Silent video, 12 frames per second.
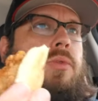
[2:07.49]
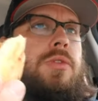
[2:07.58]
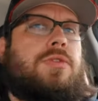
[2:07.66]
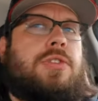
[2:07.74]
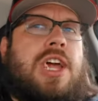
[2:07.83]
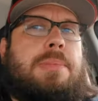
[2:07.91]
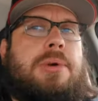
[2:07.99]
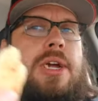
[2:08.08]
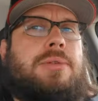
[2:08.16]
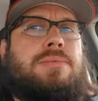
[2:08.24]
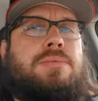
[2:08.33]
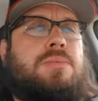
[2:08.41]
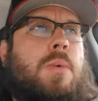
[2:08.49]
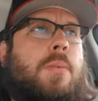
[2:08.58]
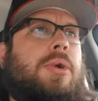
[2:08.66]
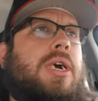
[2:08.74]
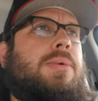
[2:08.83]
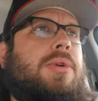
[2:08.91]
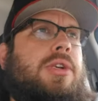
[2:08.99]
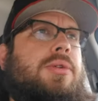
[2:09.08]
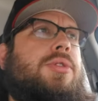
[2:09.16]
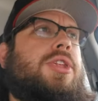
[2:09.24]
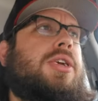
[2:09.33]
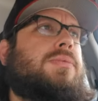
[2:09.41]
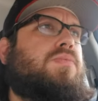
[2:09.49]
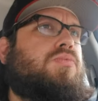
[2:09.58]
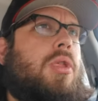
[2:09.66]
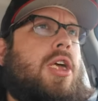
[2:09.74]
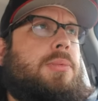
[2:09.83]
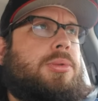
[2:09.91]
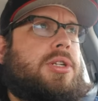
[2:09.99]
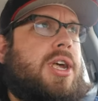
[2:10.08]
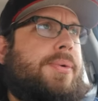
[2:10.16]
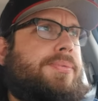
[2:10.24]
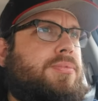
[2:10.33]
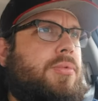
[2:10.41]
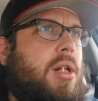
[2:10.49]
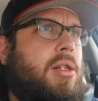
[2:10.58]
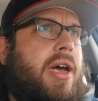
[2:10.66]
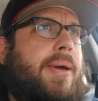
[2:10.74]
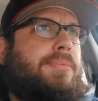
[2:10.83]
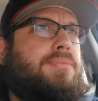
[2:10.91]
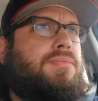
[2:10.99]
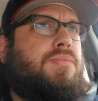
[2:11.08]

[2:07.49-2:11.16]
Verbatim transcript: the flatbread, I really don't think helps it out a lot.